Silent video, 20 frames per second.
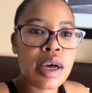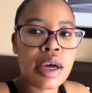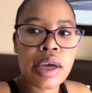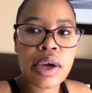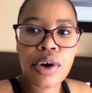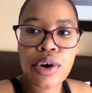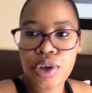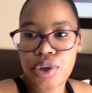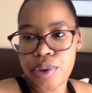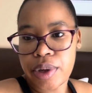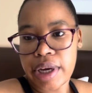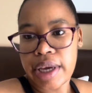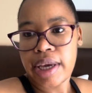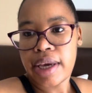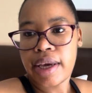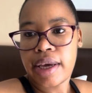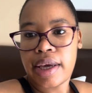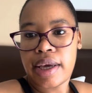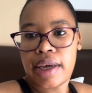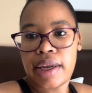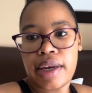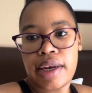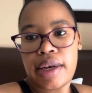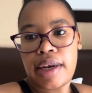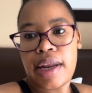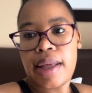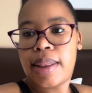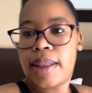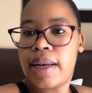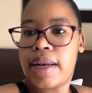Kodwa ke,
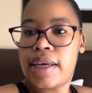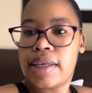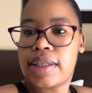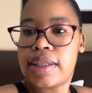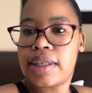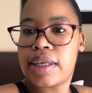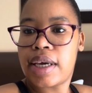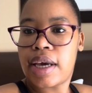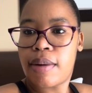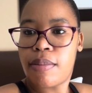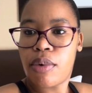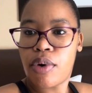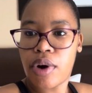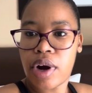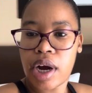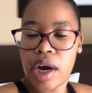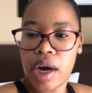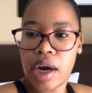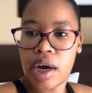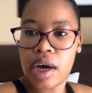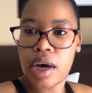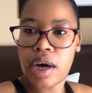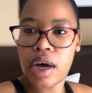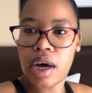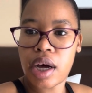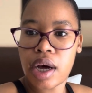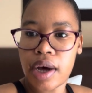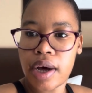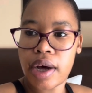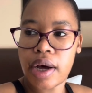nonetheless, ngiyabonga.
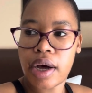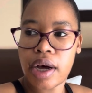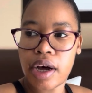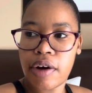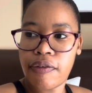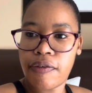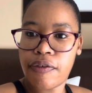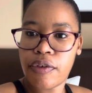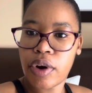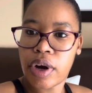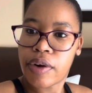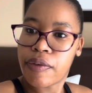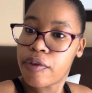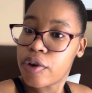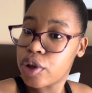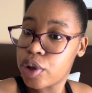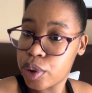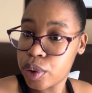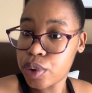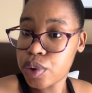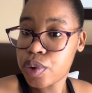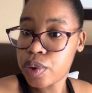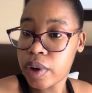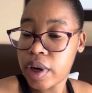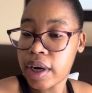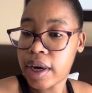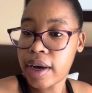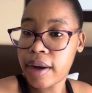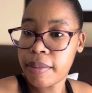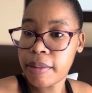For those who
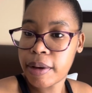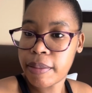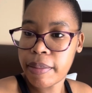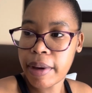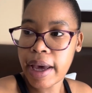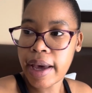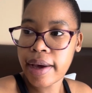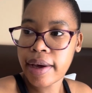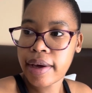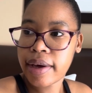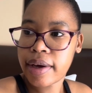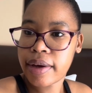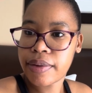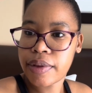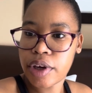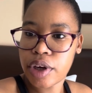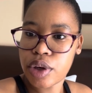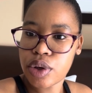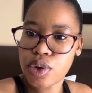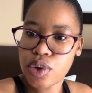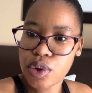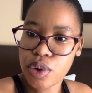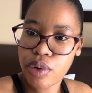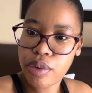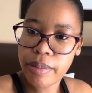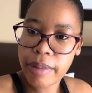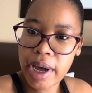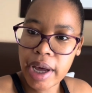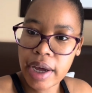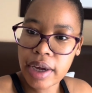are coming back, thank you so
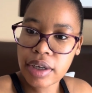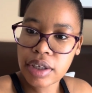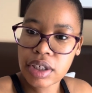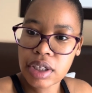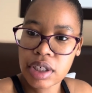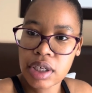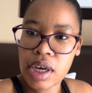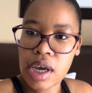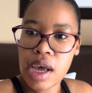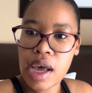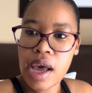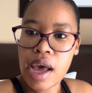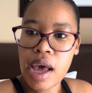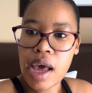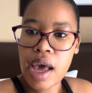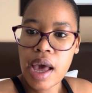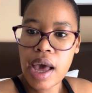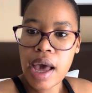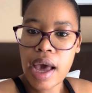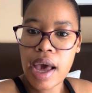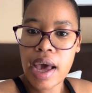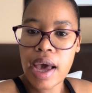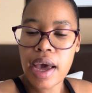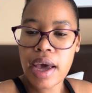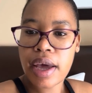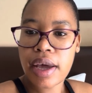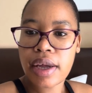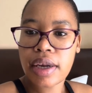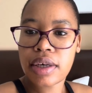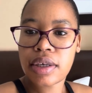much.
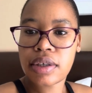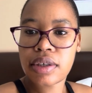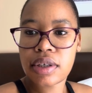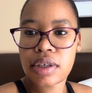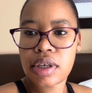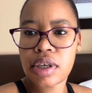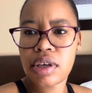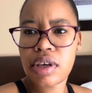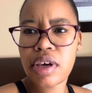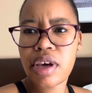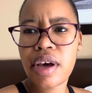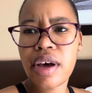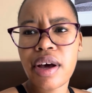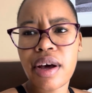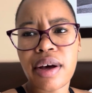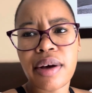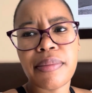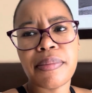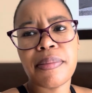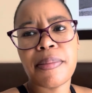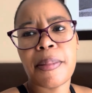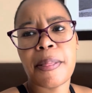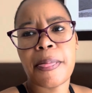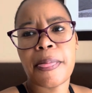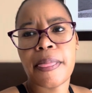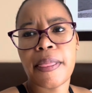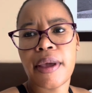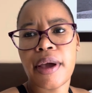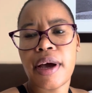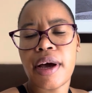And yeah,
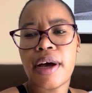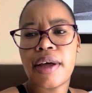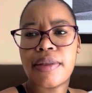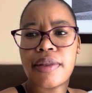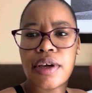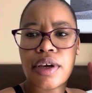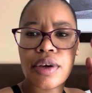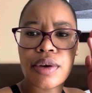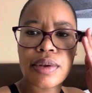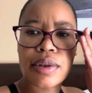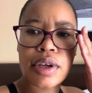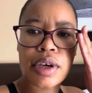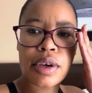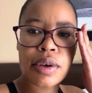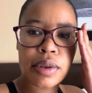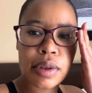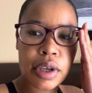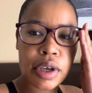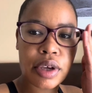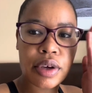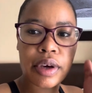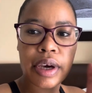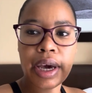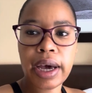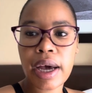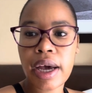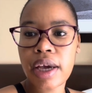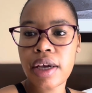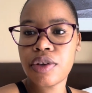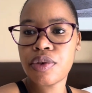thank you
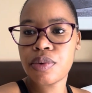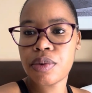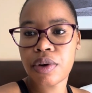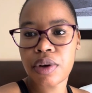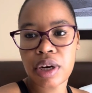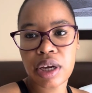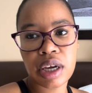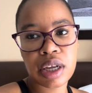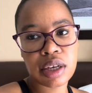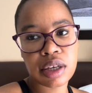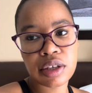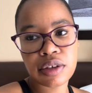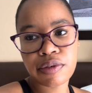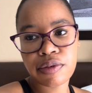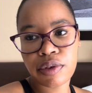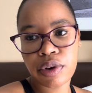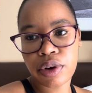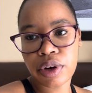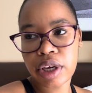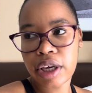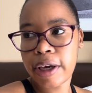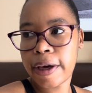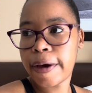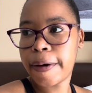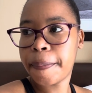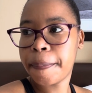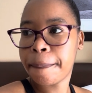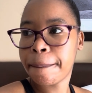guys. We're gonna end this vlog here.